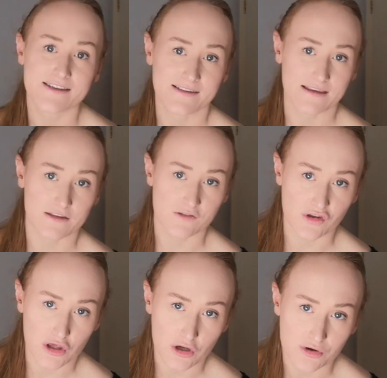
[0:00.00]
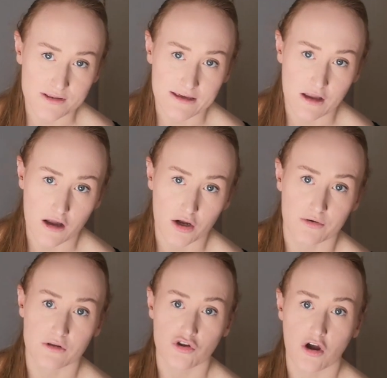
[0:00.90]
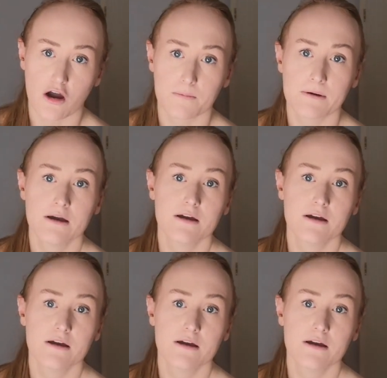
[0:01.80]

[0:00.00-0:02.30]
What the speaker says: to see the security in our current job,